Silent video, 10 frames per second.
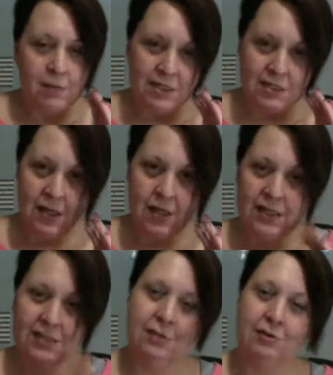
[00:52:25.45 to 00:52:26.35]
He's not like
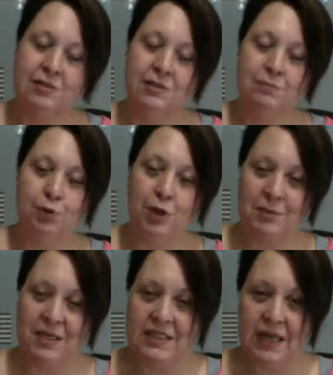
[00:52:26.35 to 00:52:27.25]
sitting there putting
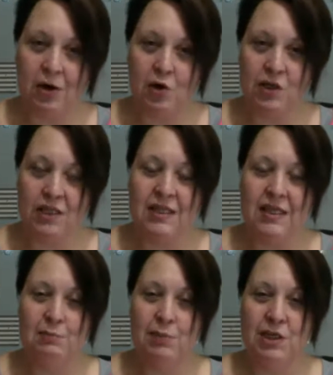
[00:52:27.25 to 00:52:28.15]
me down or anything,
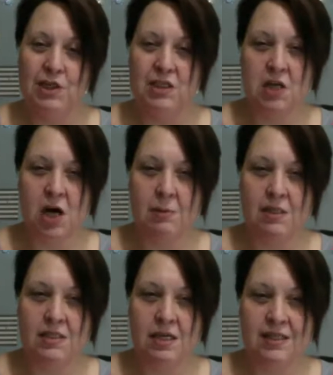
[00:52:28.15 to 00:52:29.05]
but it's just
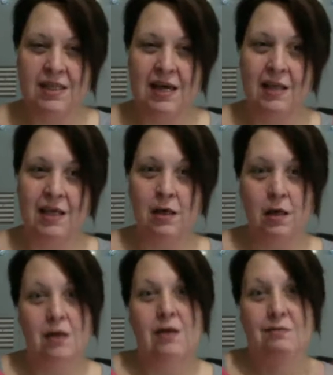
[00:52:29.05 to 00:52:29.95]
comments like that, like,
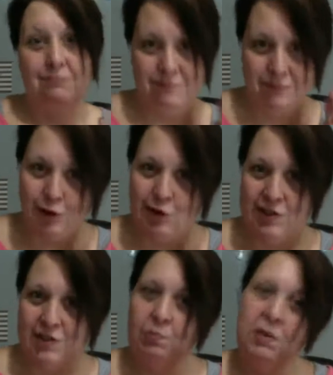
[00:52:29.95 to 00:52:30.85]
you're
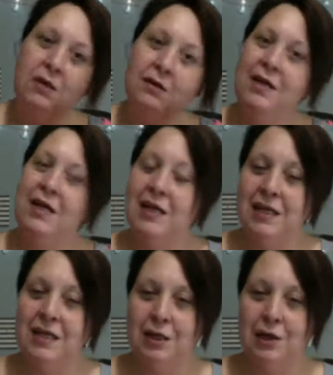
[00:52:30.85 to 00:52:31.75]

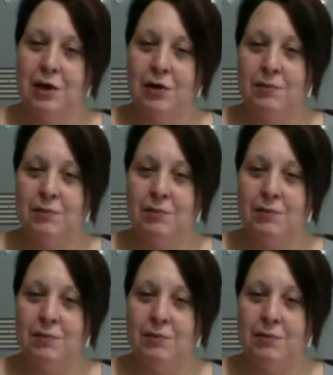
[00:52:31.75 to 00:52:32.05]
disappearing, you know, but,